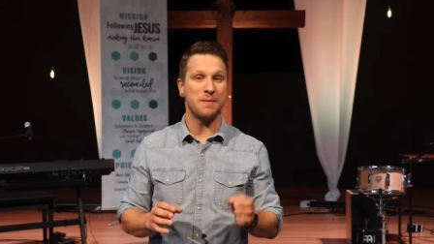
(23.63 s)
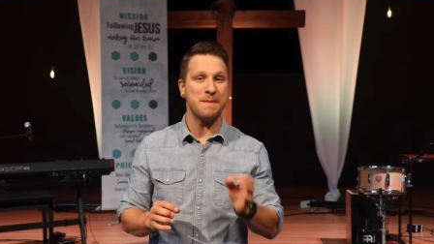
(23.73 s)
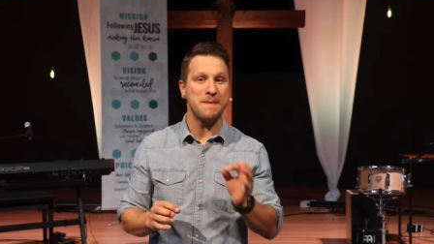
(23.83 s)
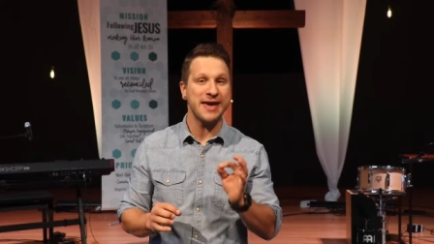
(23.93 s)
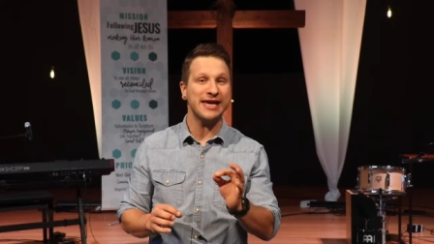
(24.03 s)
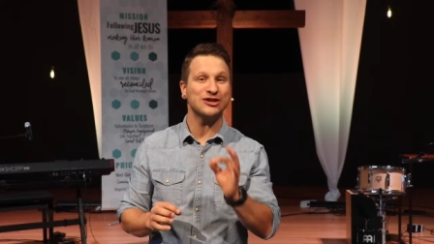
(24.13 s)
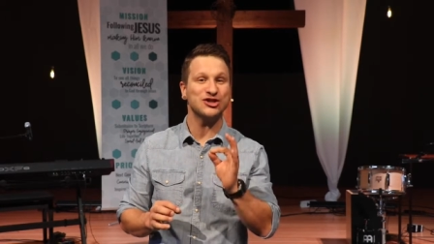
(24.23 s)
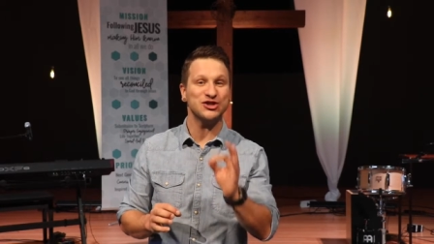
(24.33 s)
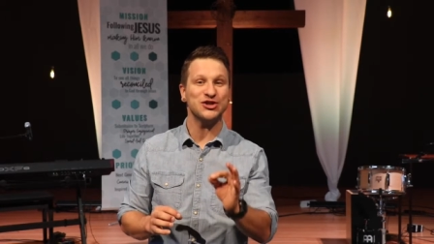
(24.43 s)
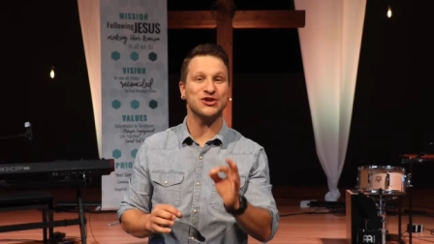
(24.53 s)
make
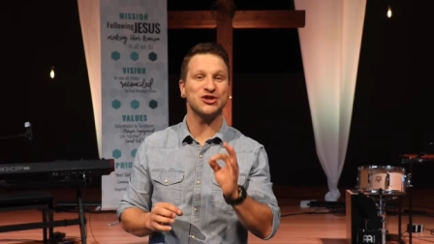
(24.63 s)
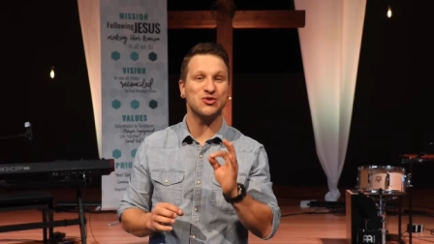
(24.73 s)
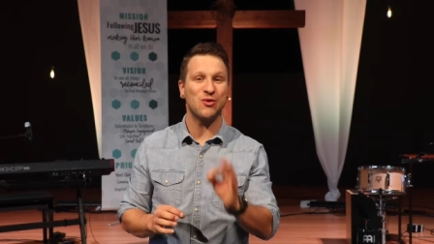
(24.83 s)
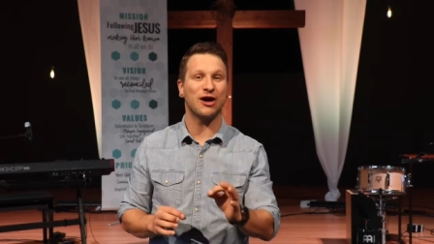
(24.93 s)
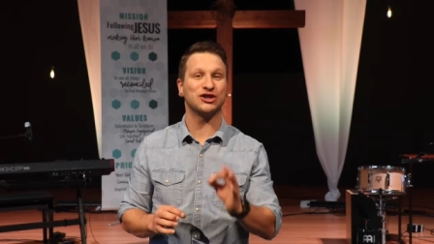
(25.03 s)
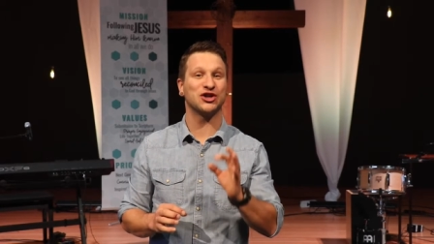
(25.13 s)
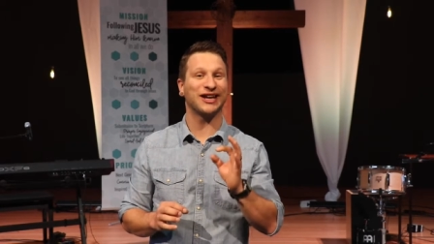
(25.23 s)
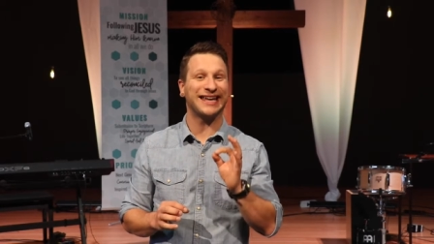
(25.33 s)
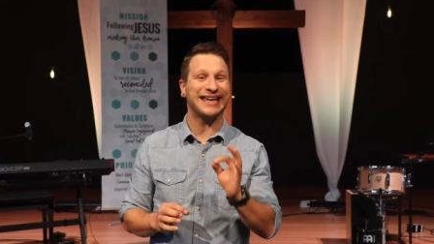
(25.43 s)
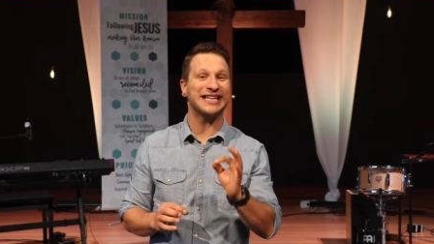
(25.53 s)
sure you watch our
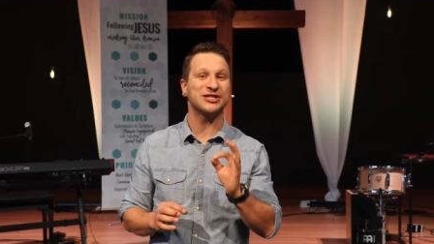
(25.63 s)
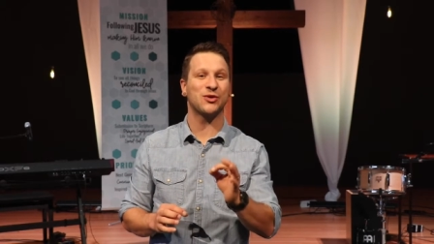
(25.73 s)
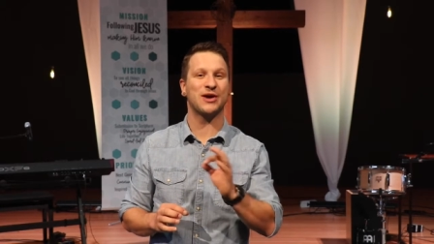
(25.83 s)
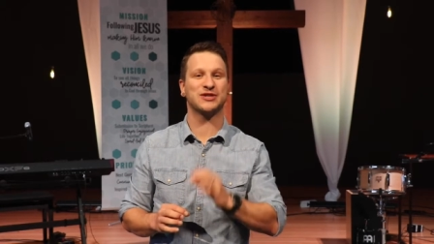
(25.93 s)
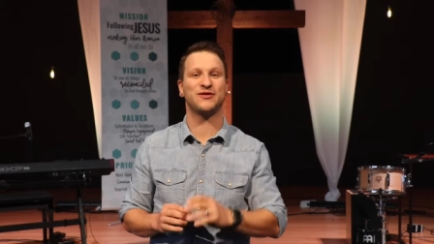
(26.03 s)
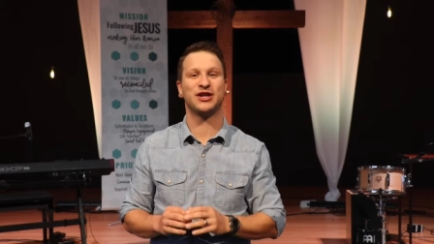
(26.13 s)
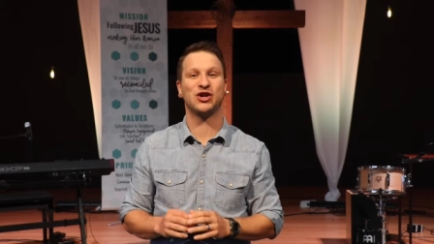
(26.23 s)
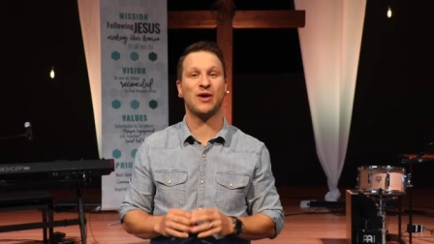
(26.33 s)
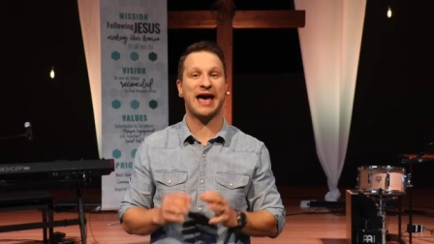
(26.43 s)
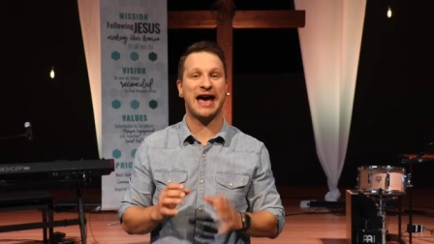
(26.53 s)
Kids Quest
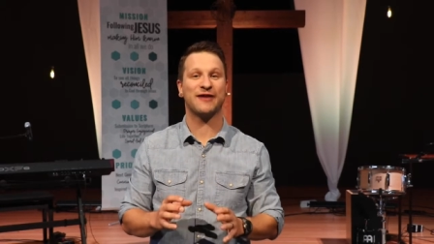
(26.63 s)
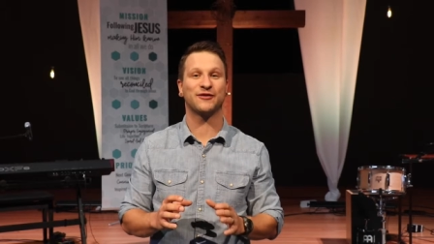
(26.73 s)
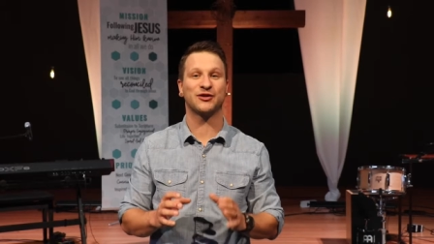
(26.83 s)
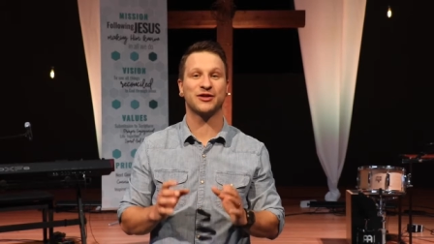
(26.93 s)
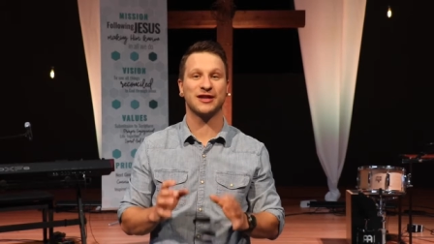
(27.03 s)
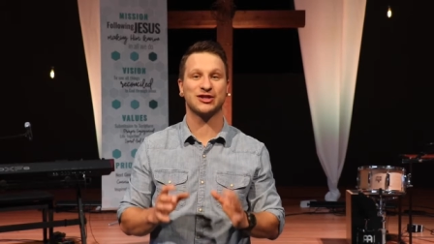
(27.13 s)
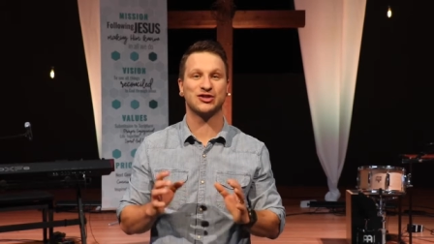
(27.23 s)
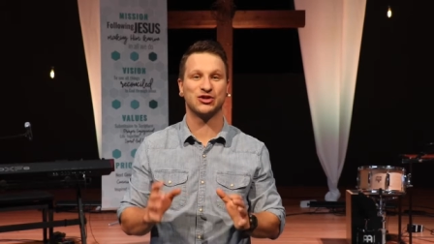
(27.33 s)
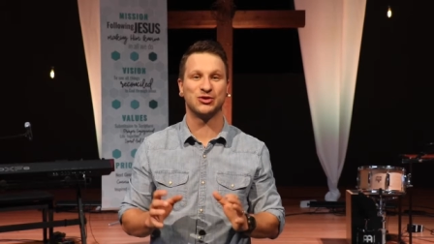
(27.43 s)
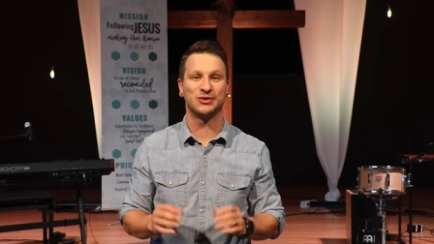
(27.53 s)
video after this
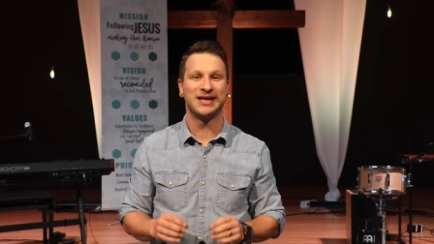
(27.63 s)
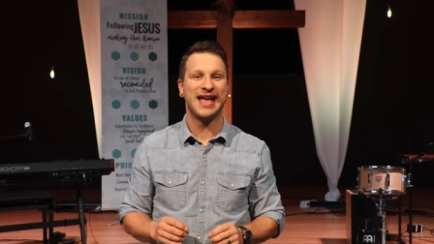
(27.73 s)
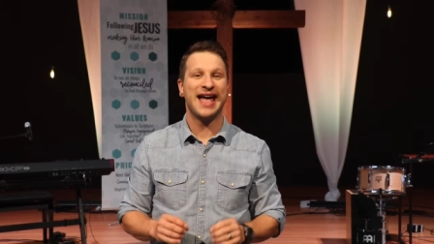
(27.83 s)
too